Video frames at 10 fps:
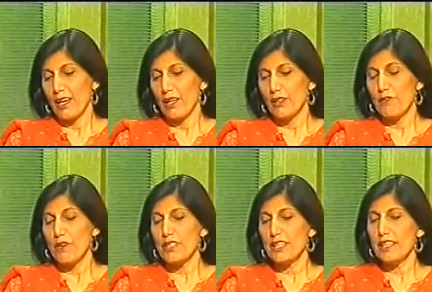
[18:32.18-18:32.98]
The
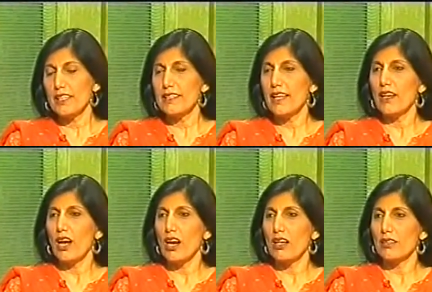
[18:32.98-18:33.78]
first thing is that
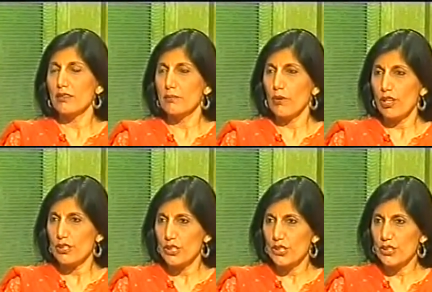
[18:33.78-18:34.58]
our
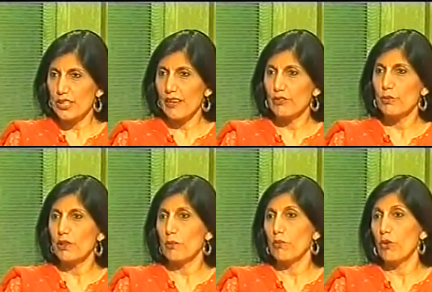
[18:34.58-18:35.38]
politicians have to
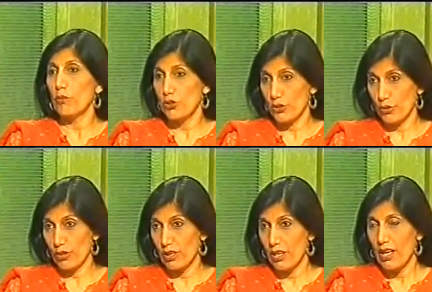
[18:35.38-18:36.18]
become more mature.
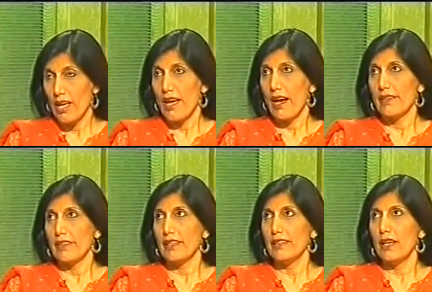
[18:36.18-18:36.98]
I
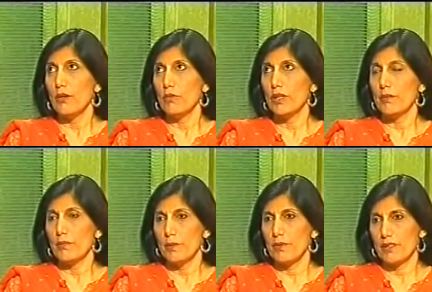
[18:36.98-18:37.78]
think that we
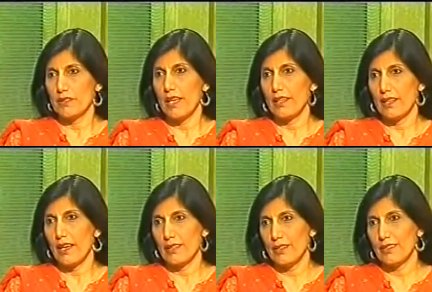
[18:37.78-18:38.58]
people, because
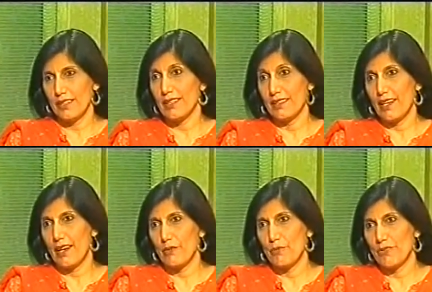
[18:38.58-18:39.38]
I think that I
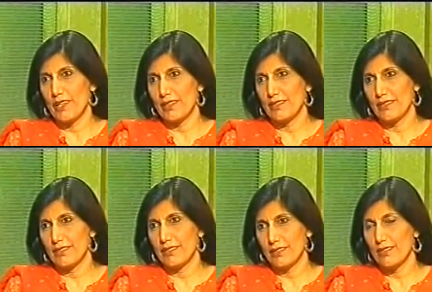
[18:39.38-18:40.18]
represent
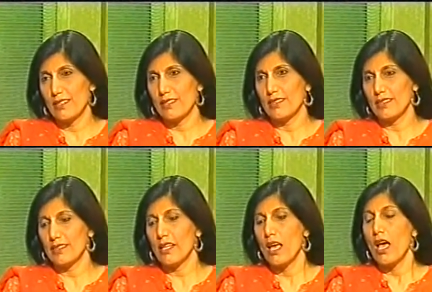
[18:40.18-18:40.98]
the citizens,
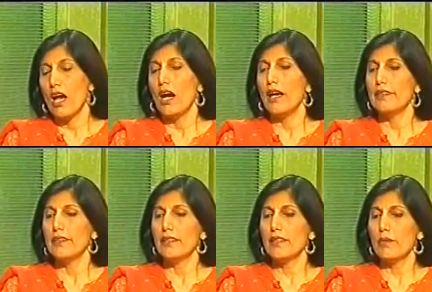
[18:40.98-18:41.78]
I
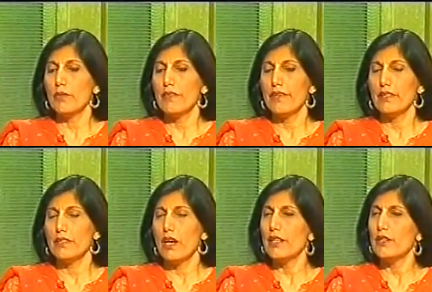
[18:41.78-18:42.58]
think that we are very
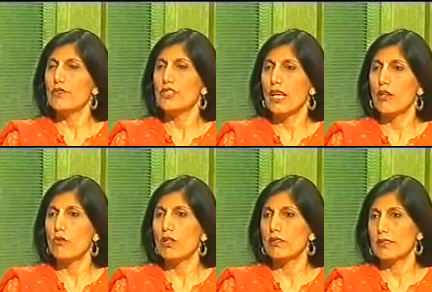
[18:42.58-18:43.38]
tired of
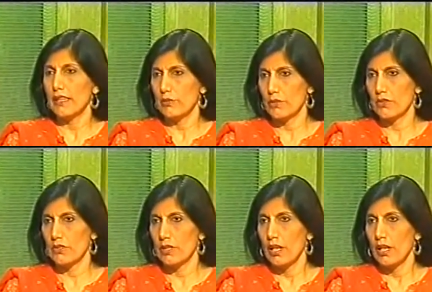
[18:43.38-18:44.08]
general statements.